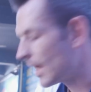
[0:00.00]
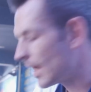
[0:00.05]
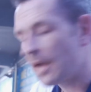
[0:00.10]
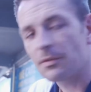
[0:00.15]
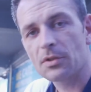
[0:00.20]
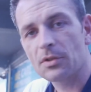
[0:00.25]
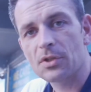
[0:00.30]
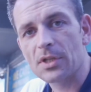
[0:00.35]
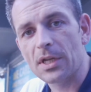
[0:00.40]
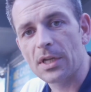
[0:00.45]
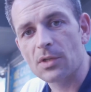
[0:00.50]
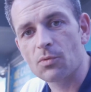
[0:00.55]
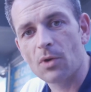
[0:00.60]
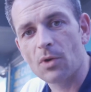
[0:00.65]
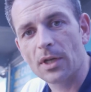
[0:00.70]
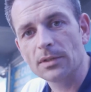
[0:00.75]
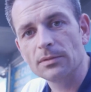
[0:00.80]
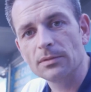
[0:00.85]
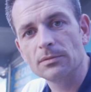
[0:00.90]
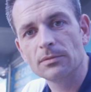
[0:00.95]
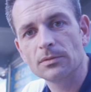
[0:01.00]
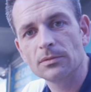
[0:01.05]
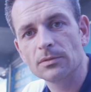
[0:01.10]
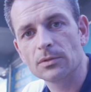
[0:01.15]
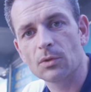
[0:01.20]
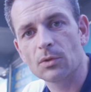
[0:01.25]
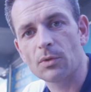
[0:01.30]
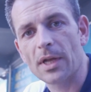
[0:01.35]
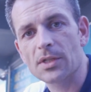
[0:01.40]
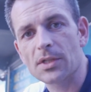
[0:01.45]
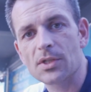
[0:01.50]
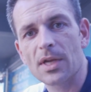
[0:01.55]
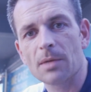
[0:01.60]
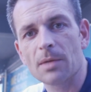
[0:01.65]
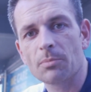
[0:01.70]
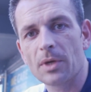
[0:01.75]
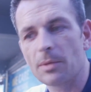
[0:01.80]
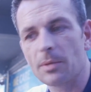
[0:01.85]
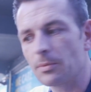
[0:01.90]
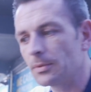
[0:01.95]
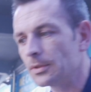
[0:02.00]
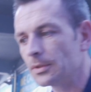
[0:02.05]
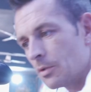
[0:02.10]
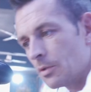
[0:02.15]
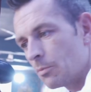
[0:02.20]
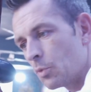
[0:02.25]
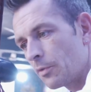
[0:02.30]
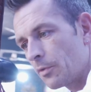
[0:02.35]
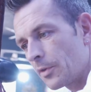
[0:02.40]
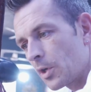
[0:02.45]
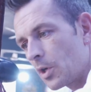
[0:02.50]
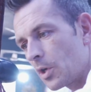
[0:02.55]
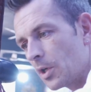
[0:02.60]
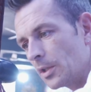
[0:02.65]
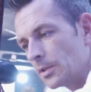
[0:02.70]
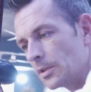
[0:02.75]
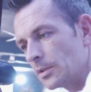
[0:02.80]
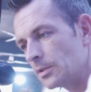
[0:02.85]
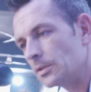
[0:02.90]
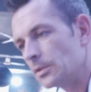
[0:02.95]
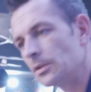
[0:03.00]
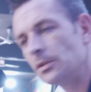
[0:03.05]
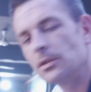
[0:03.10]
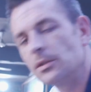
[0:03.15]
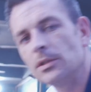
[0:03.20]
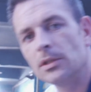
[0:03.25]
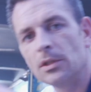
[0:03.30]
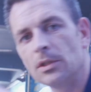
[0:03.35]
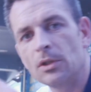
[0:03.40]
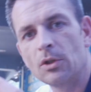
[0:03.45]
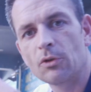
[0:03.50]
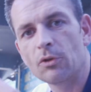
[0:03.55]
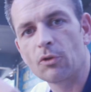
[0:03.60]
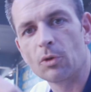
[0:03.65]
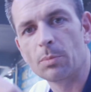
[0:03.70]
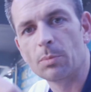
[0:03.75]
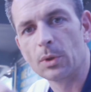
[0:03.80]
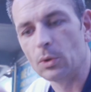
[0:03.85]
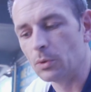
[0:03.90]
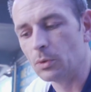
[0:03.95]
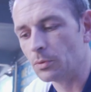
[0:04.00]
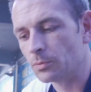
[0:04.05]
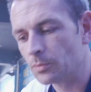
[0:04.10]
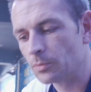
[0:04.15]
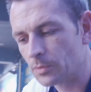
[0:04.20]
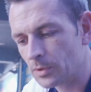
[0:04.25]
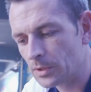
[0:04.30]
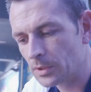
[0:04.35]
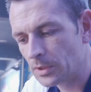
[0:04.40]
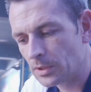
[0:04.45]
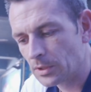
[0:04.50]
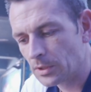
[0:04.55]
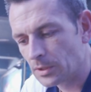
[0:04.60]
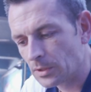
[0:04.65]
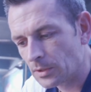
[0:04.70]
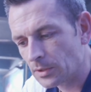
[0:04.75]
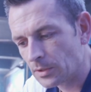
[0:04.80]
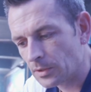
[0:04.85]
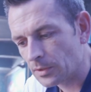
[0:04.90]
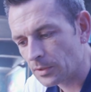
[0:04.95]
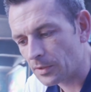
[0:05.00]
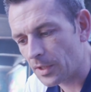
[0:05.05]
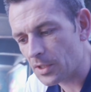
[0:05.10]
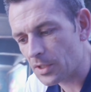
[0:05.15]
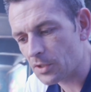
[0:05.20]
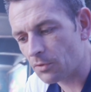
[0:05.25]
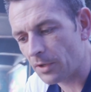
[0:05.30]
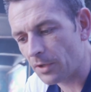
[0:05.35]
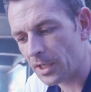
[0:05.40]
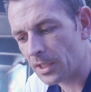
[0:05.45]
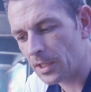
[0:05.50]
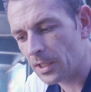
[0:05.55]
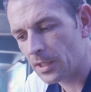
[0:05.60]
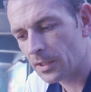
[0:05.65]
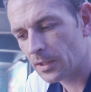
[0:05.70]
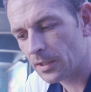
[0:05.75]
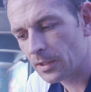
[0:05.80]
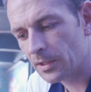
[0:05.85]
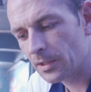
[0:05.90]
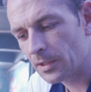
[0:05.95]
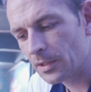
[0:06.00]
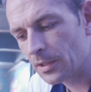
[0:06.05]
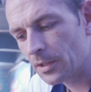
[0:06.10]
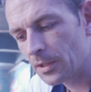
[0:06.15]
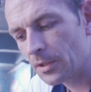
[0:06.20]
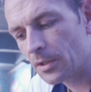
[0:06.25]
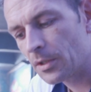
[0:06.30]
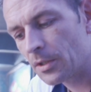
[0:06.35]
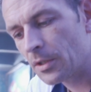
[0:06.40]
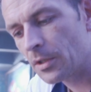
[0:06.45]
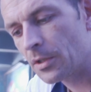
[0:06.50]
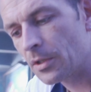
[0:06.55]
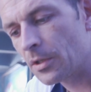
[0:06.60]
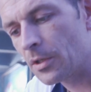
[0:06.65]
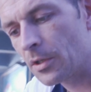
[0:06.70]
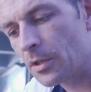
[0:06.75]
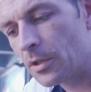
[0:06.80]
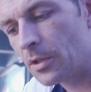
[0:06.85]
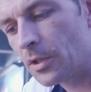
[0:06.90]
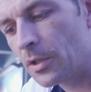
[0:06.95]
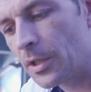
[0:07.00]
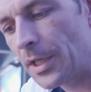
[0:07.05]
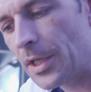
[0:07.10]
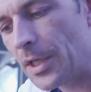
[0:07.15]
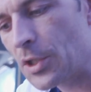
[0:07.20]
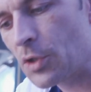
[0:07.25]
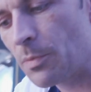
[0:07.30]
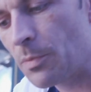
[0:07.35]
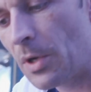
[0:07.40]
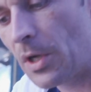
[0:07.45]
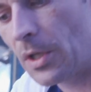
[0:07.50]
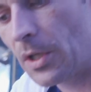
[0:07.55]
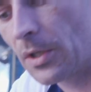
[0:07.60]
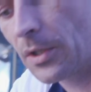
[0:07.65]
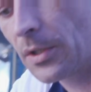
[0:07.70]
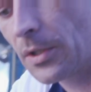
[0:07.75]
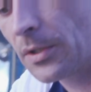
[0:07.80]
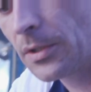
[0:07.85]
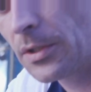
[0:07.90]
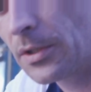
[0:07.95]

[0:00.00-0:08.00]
After stage one, the red sandpaper, moving on to the blue. This grid is smaller